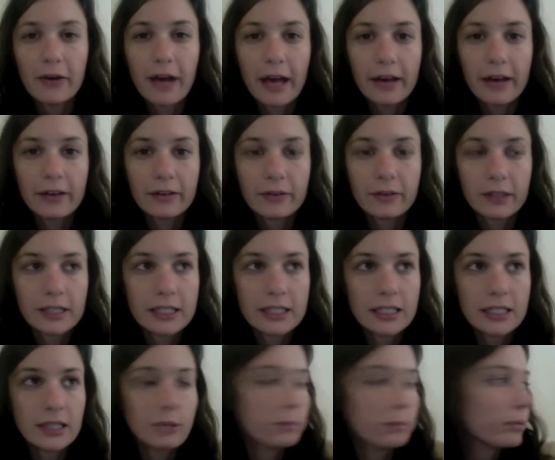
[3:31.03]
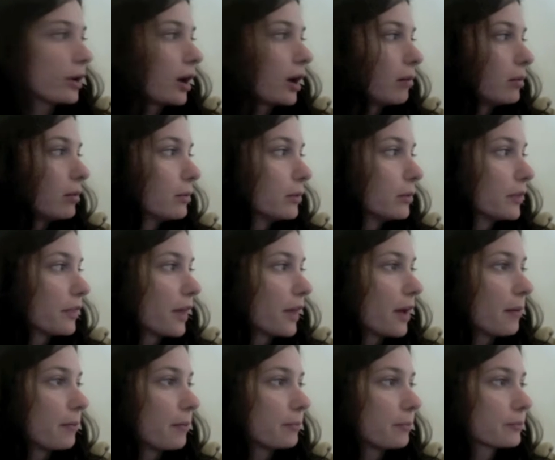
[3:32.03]
I don't really see the problem with
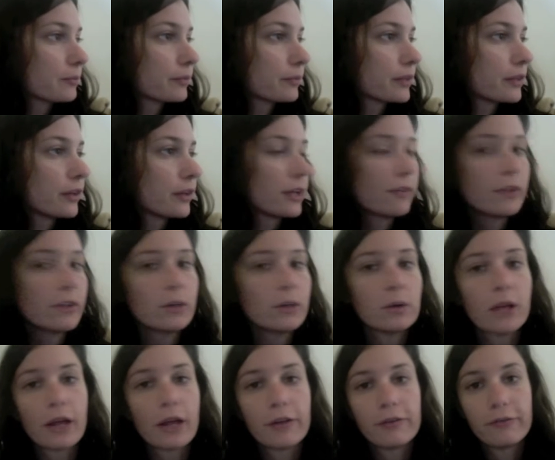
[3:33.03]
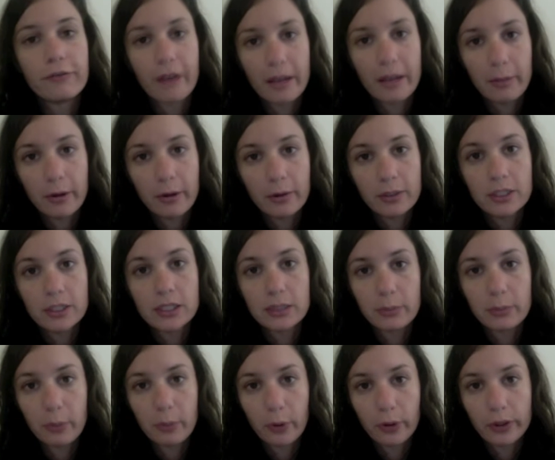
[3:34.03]
them. They're giving you a lot of fiber, which is
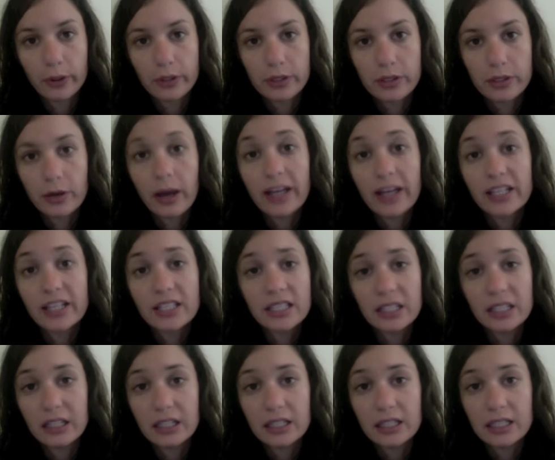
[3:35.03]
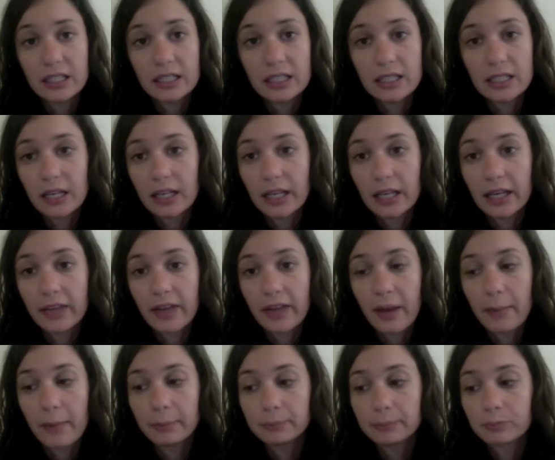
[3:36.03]
important, so I just eat the seeds. I like
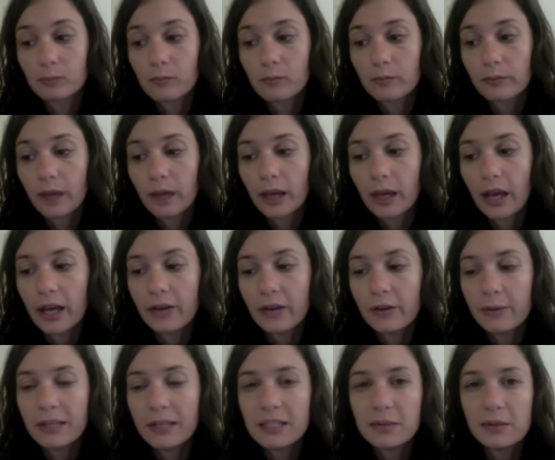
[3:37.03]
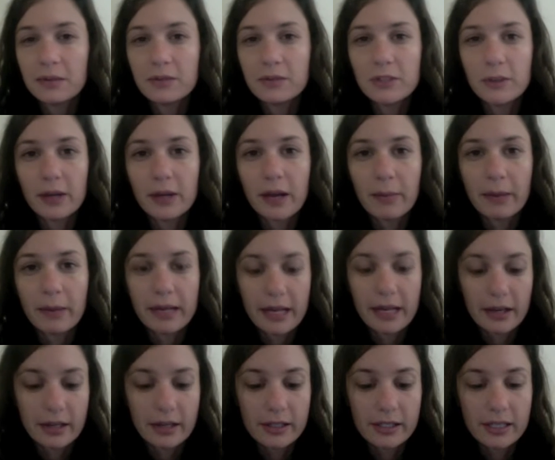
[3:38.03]
them. Kind of reminds me of chewing on my nails.